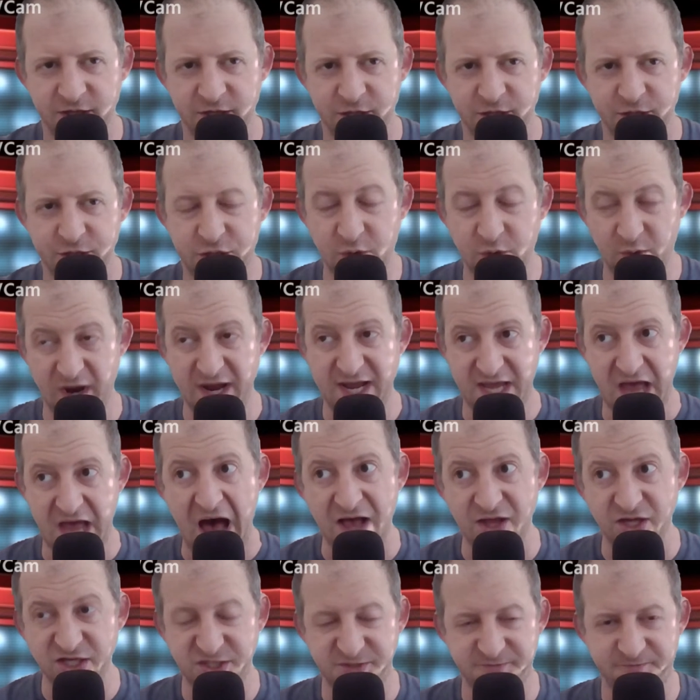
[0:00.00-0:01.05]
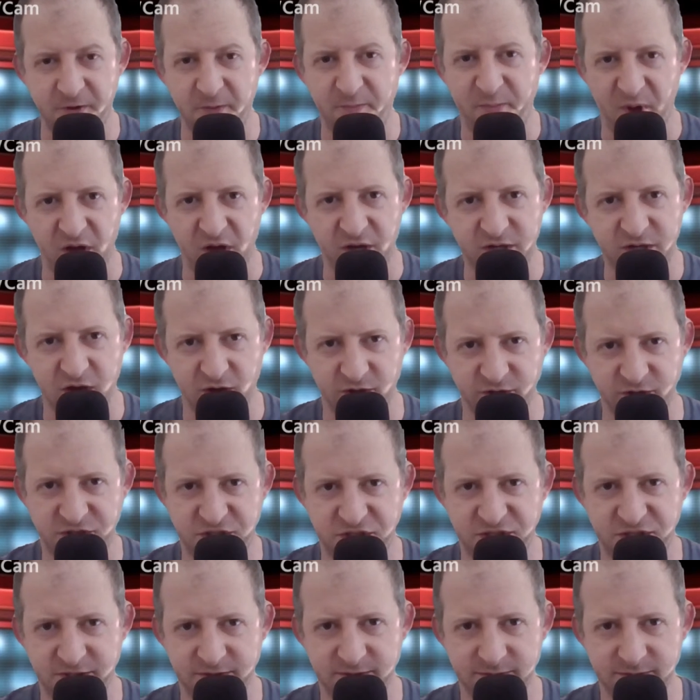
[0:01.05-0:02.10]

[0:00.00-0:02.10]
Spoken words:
to a college football coach